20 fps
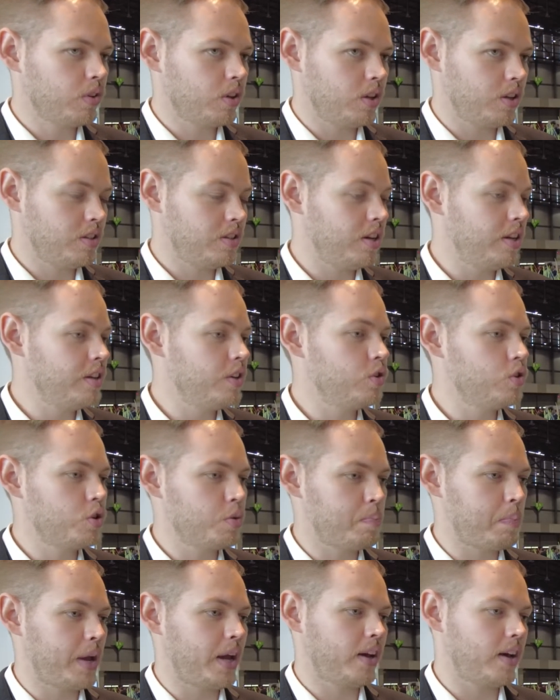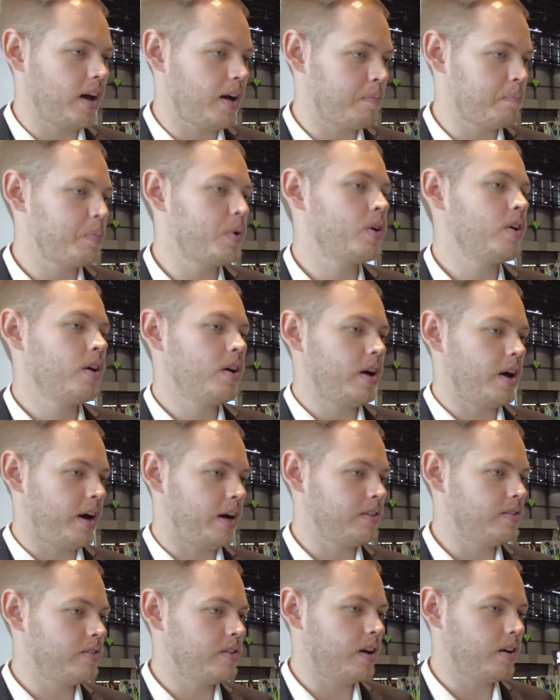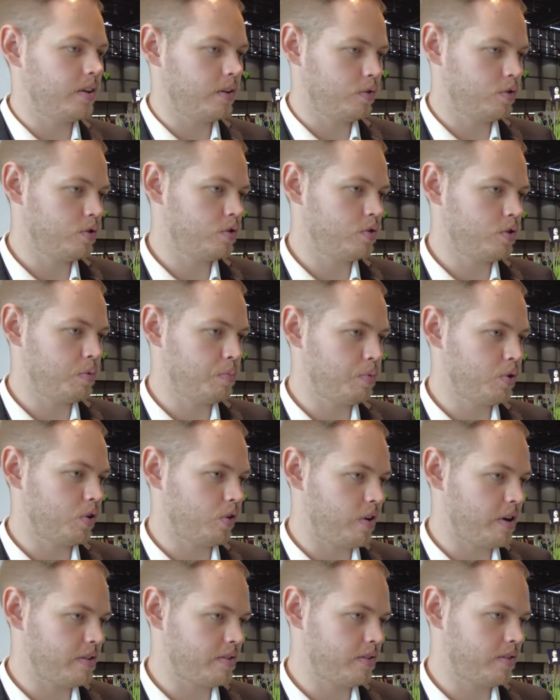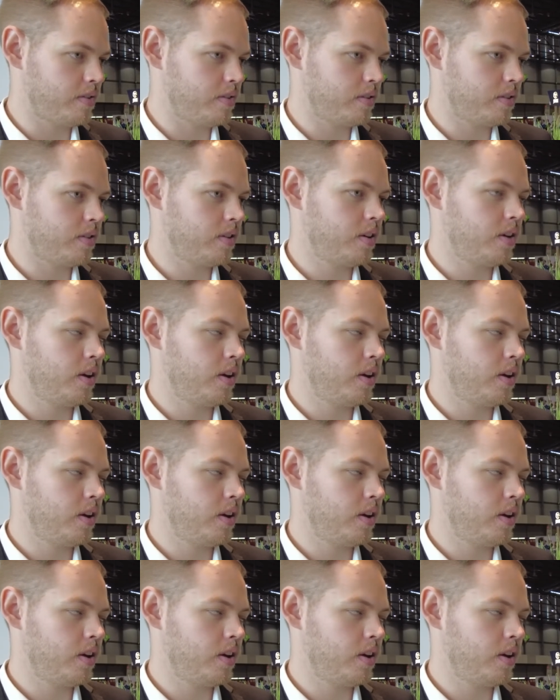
continue to pick up as that industry progresses.